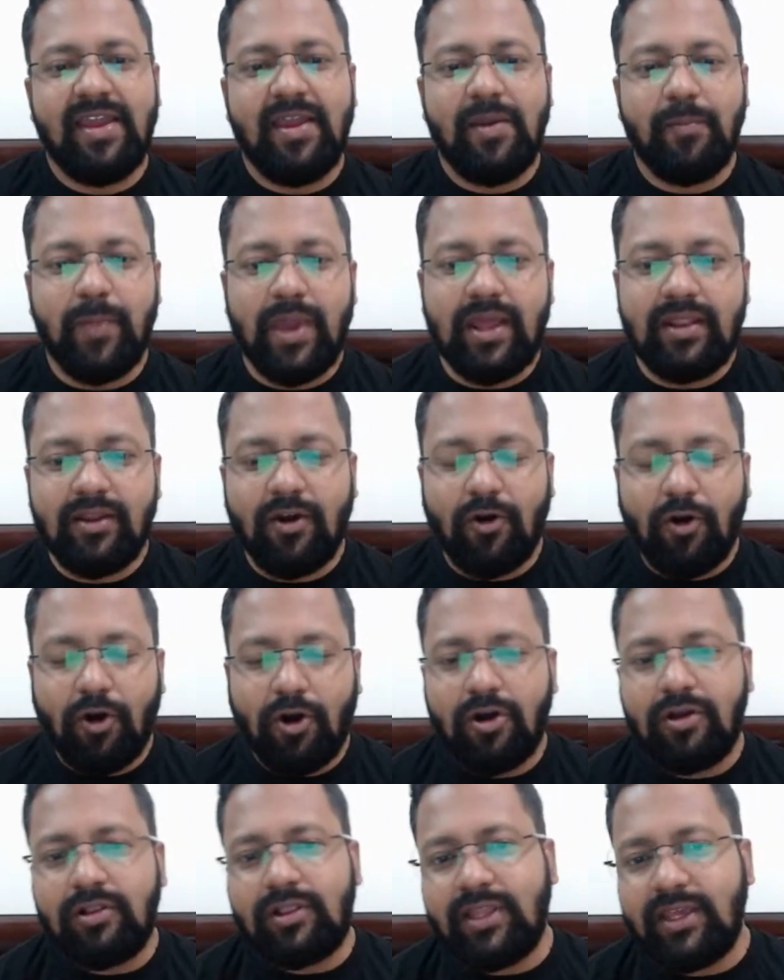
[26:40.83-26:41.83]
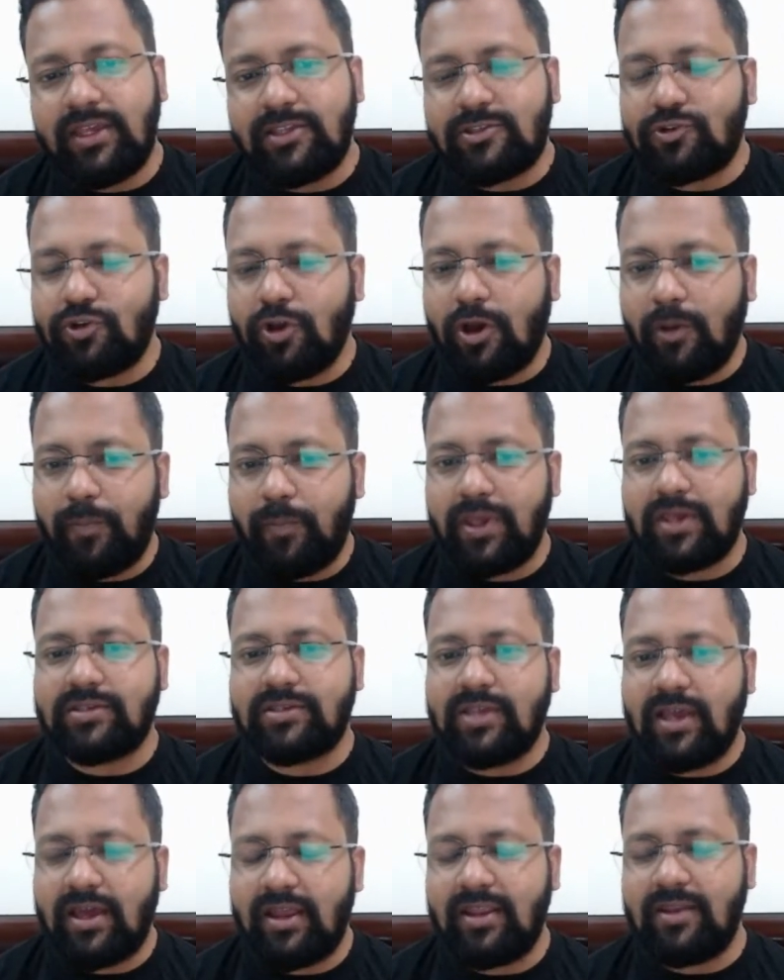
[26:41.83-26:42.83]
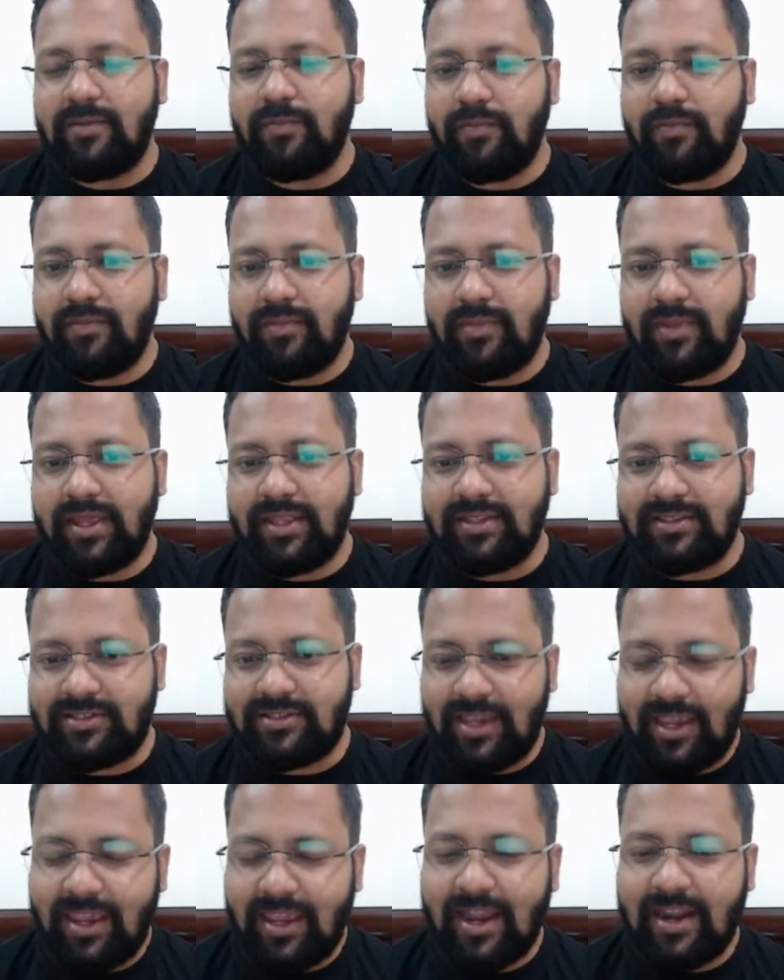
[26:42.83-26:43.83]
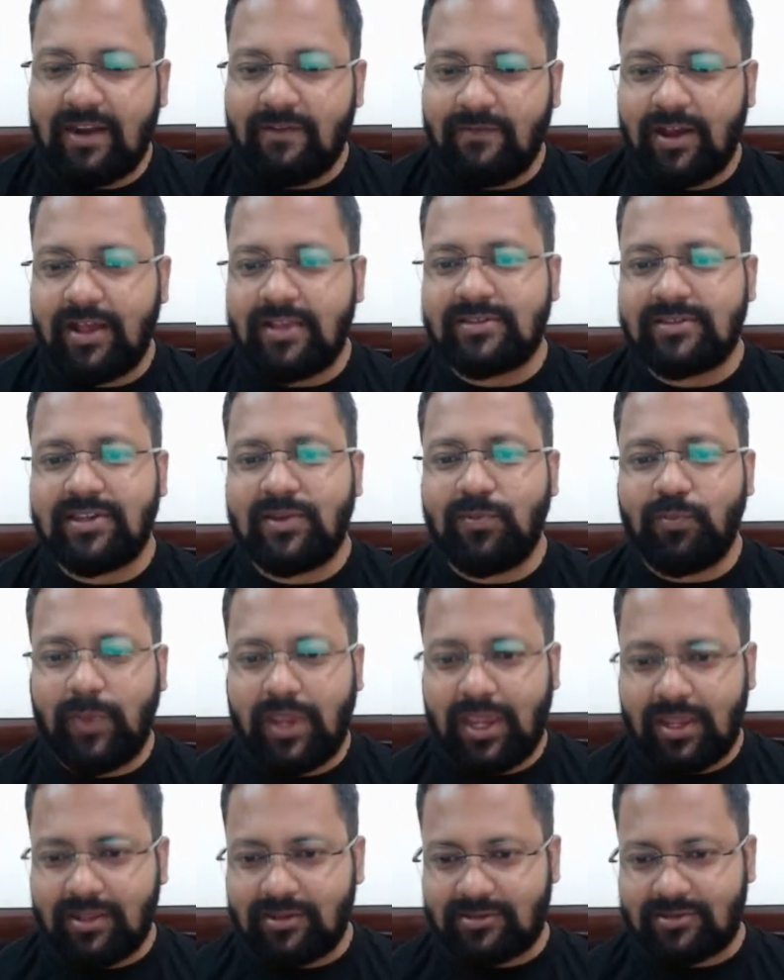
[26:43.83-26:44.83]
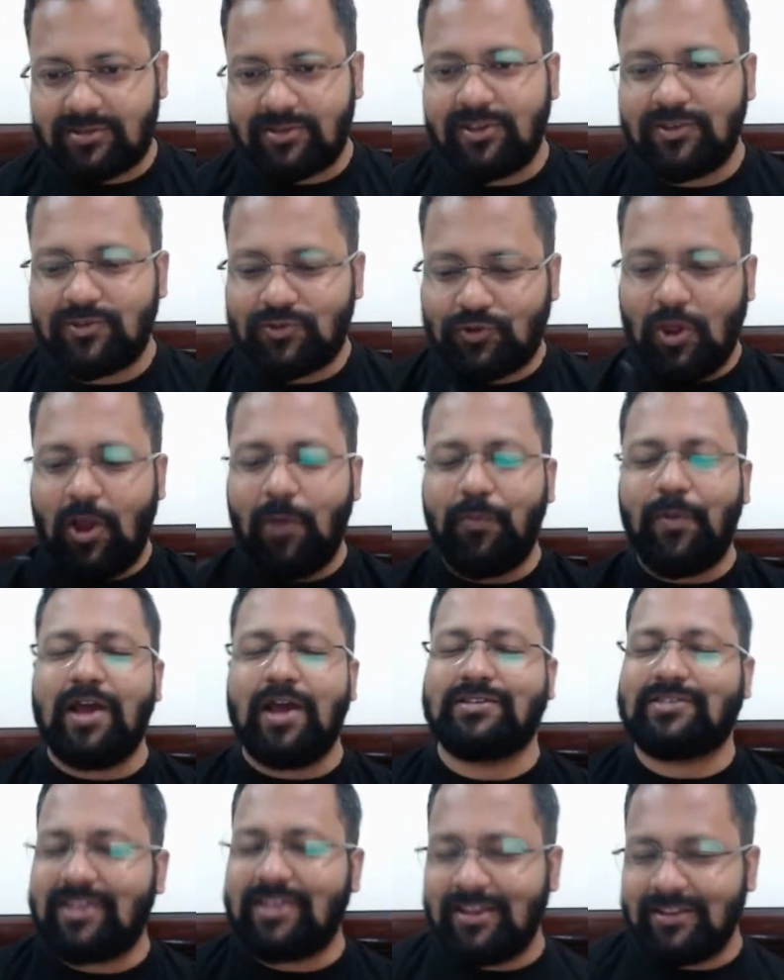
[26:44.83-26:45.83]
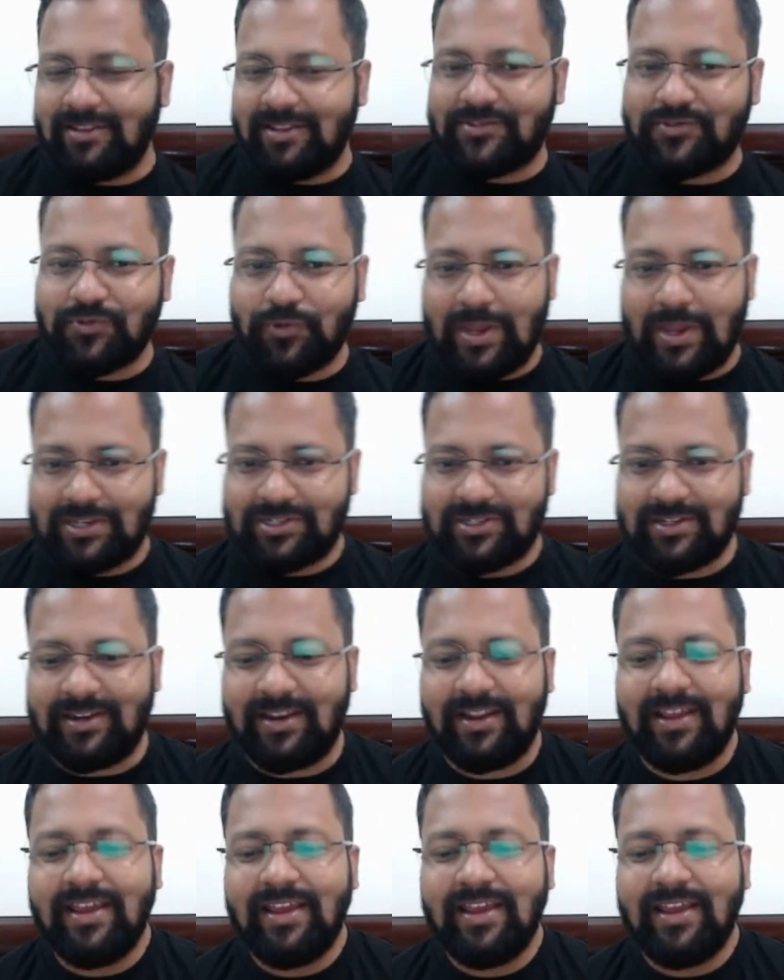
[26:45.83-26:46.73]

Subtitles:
Man, all these topics are in JEE Advanced and Mains. Stop asking this question.